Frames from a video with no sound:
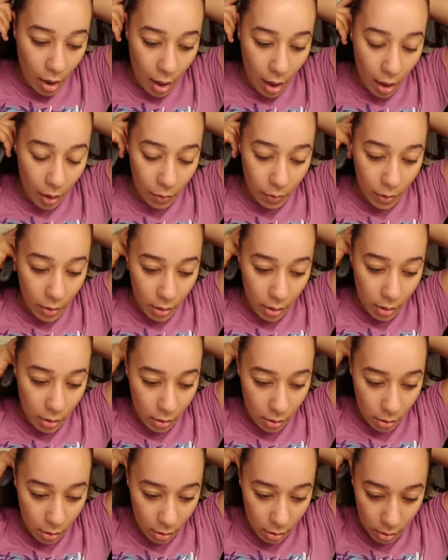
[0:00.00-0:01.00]
I
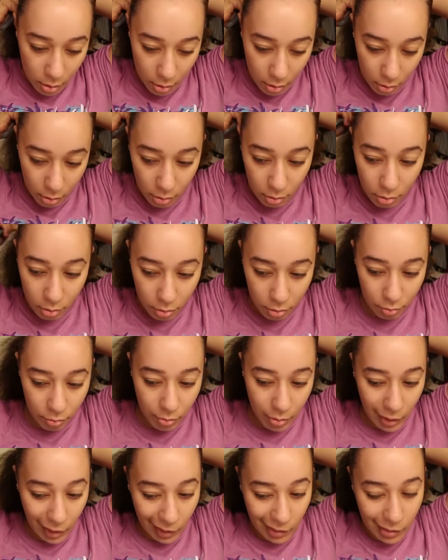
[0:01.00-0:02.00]
was
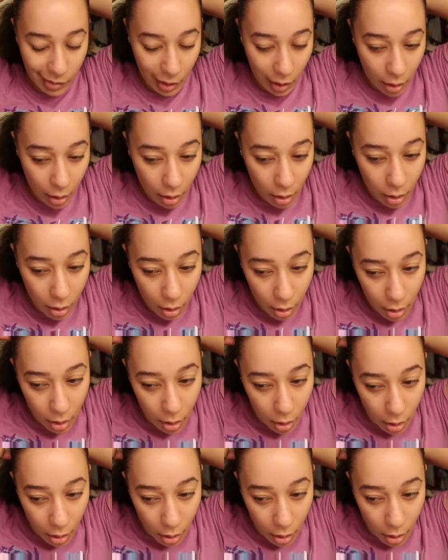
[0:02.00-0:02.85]
like ten,